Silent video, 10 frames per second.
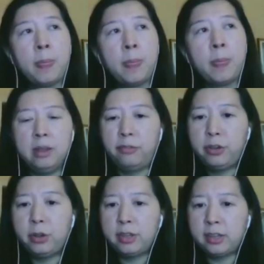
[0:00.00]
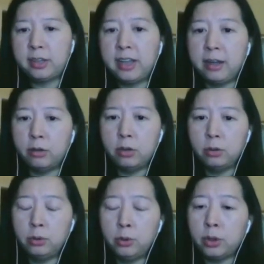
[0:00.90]
And the virtual assistant can also
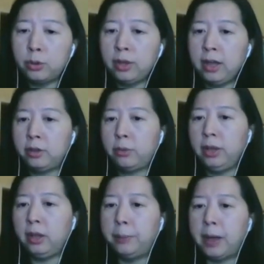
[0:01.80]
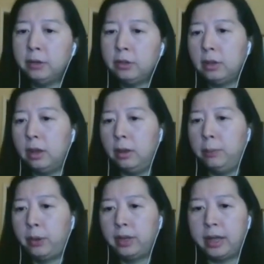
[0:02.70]
do question answering about
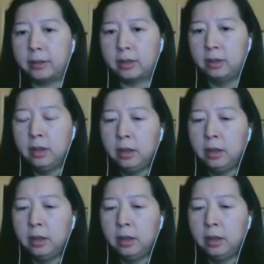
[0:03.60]
products,